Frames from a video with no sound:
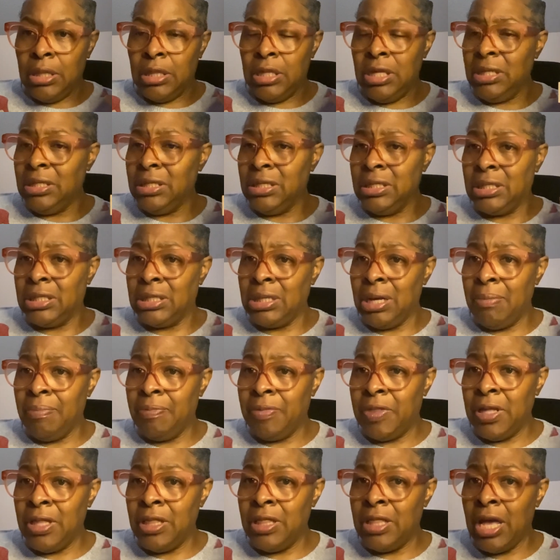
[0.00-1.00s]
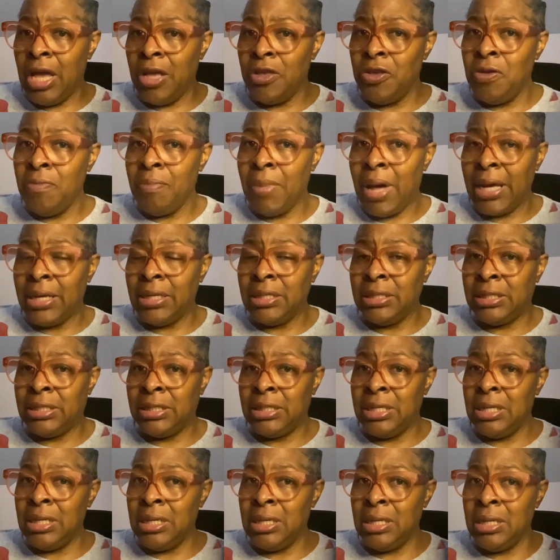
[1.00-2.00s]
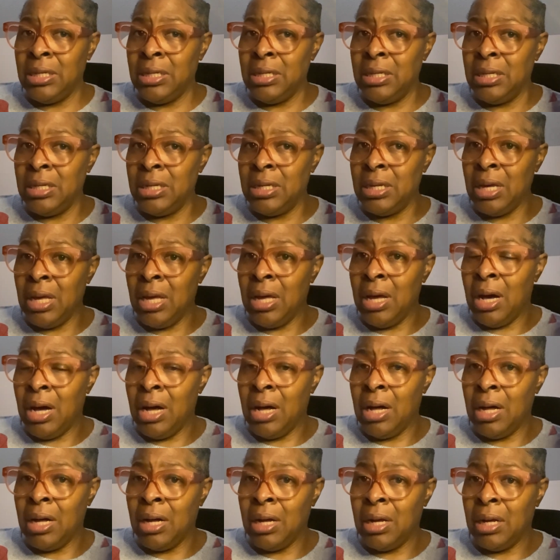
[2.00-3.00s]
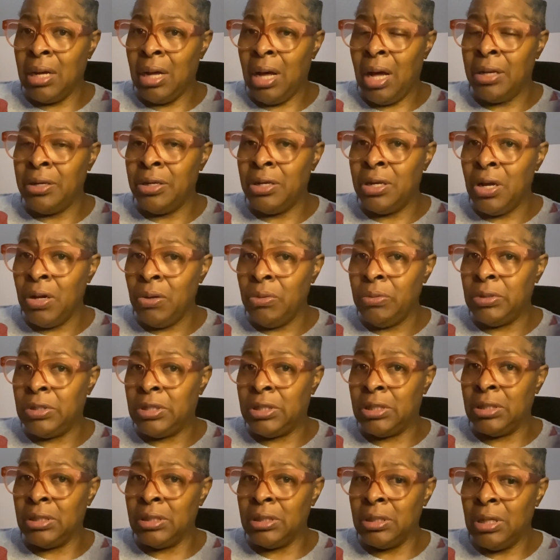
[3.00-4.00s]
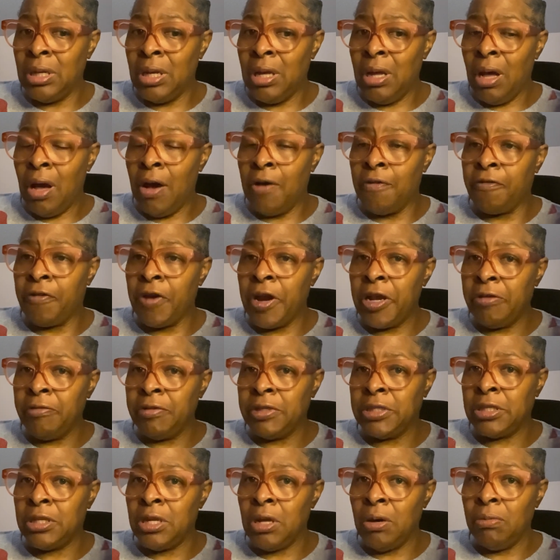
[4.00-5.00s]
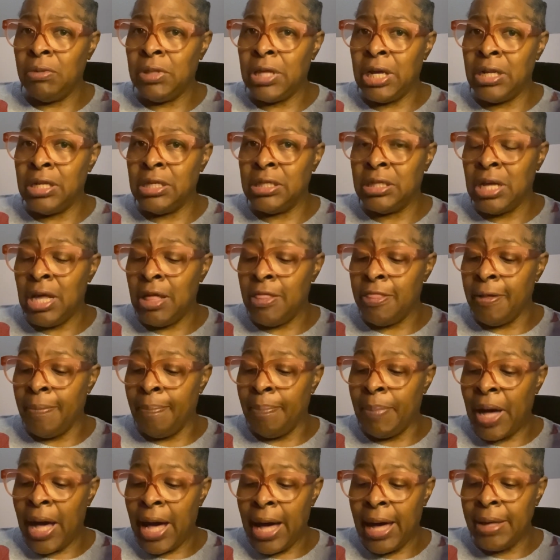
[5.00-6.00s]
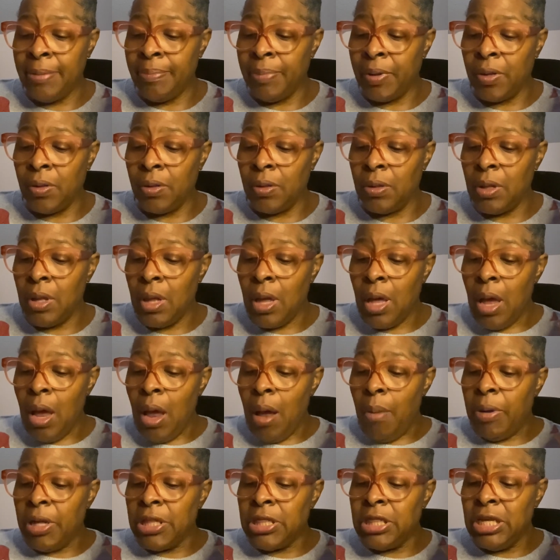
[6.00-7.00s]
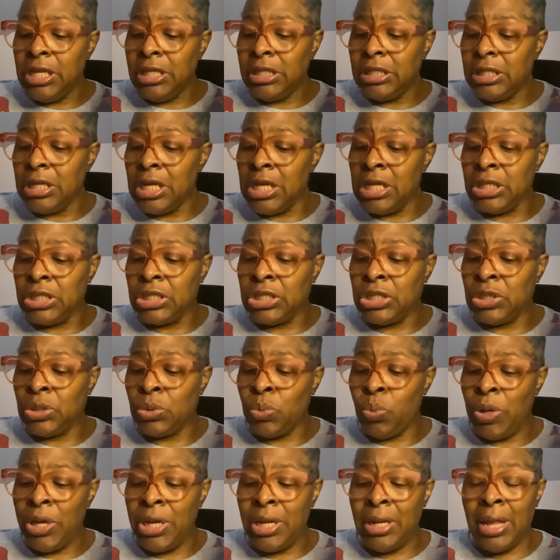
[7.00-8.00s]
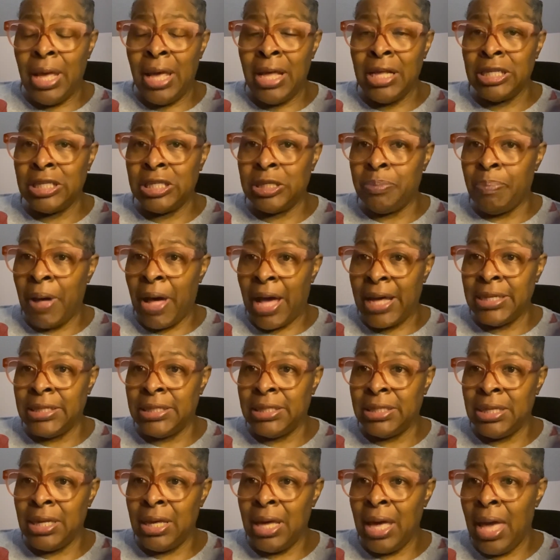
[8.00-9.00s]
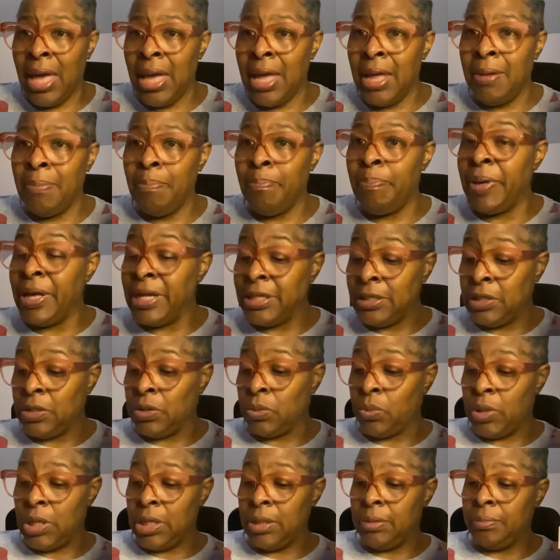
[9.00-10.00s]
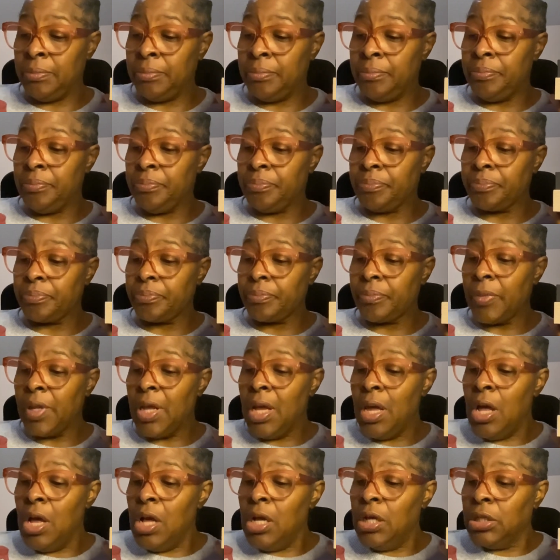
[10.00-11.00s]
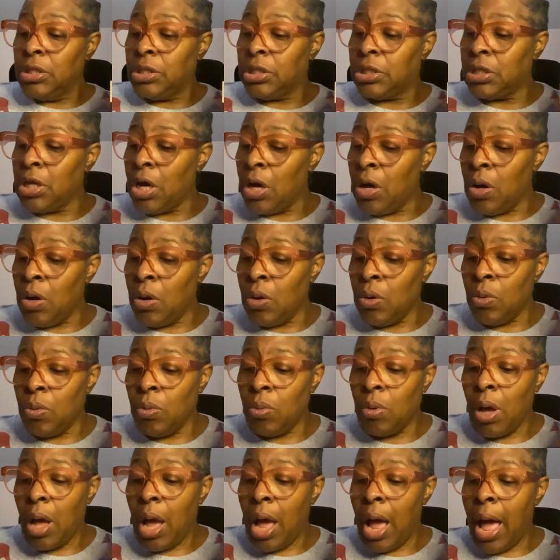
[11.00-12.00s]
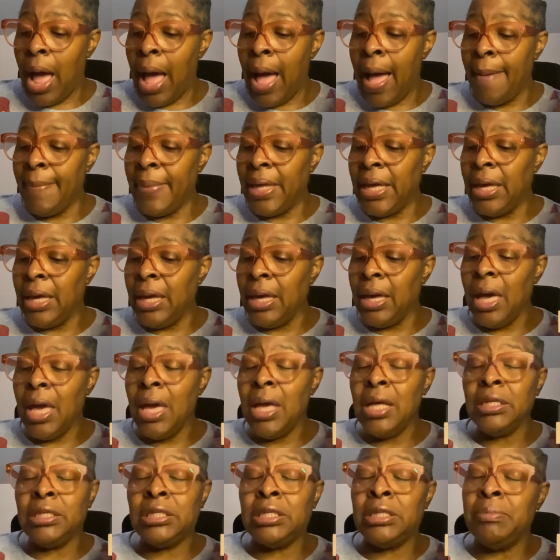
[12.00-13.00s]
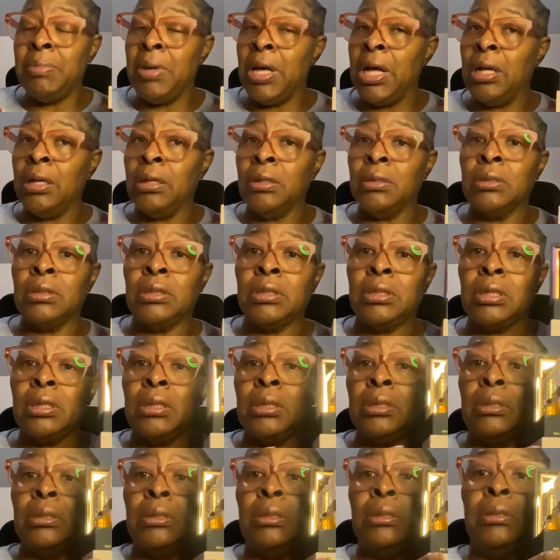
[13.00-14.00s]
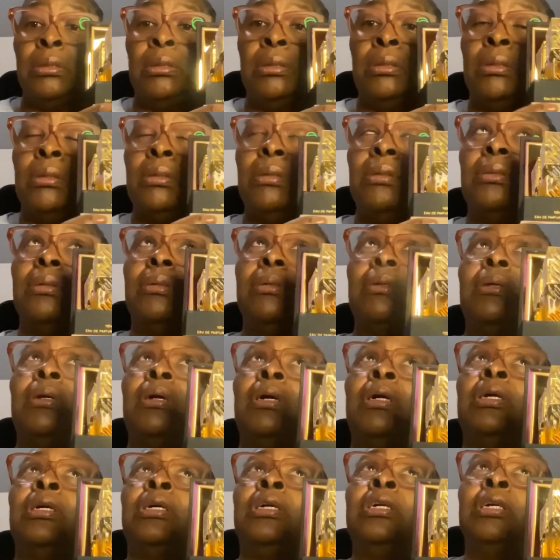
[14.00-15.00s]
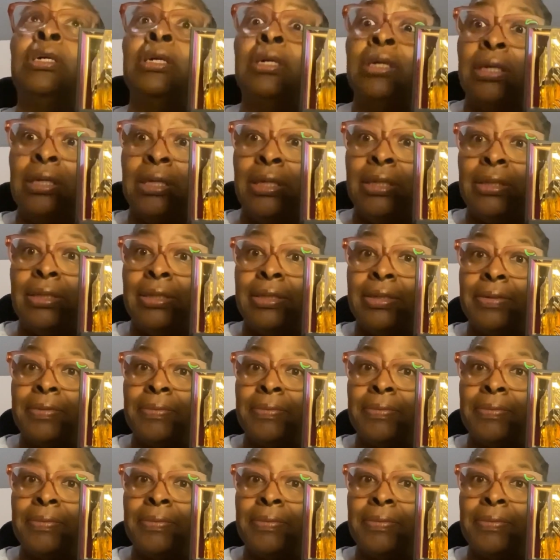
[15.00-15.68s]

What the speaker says: This is something that you might see a note, a fragrance note that is in the Bible, but this is sweet and spicy and benzoin. So, I mean, it smells good.